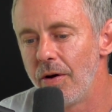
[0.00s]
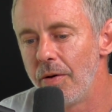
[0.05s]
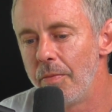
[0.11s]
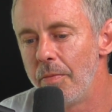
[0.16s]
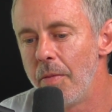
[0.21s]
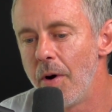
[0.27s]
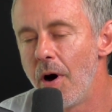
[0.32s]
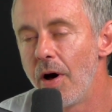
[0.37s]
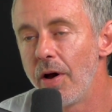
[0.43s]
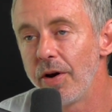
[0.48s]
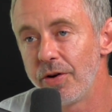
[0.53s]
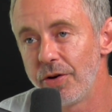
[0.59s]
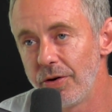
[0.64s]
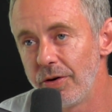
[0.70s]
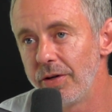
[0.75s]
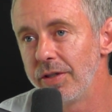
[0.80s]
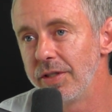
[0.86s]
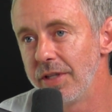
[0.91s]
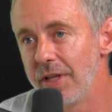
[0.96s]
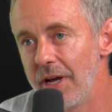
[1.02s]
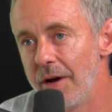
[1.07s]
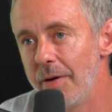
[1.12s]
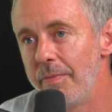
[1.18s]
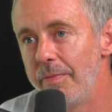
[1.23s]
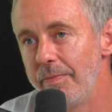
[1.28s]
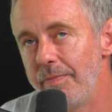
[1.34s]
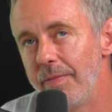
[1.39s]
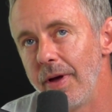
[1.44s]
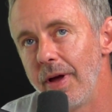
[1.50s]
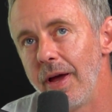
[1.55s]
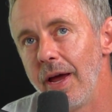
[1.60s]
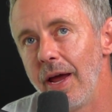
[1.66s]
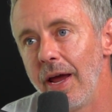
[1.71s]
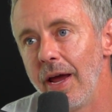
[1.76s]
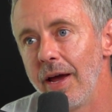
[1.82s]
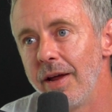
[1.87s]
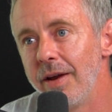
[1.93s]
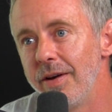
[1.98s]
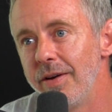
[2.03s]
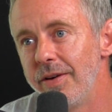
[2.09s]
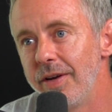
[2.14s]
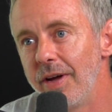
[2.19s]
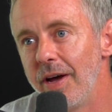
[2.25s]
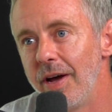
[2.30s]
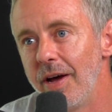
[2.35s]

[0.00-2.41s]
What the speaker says: monitors them, and